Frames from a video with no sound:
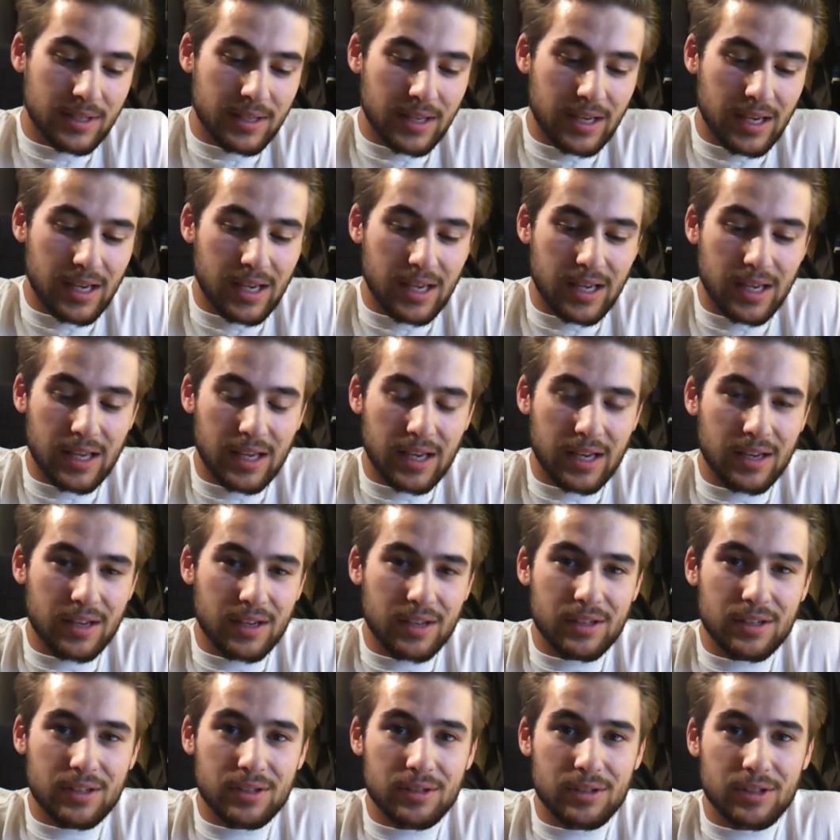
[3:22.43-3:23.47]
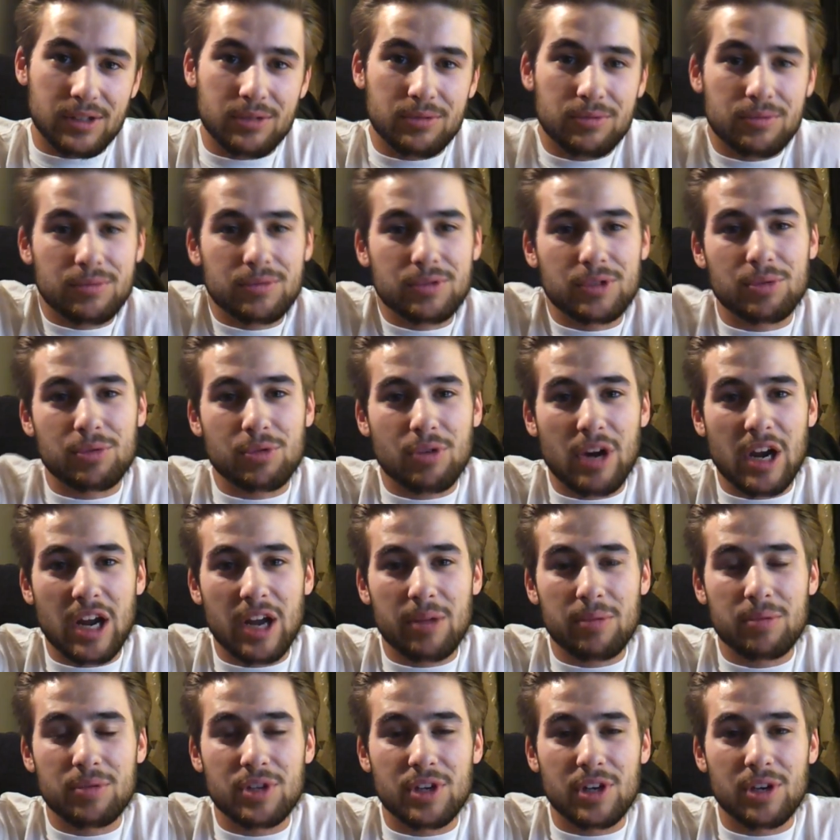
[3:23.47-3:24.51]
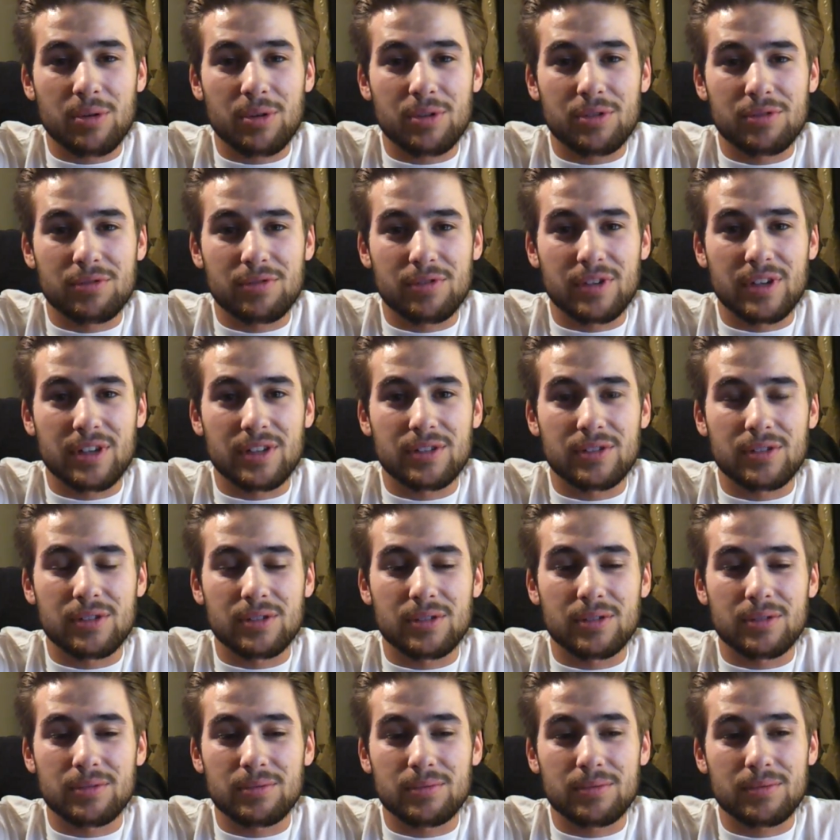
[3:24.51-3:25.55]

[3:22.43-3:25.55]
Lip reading: And, I don't know, subscribe, share it with your friends, or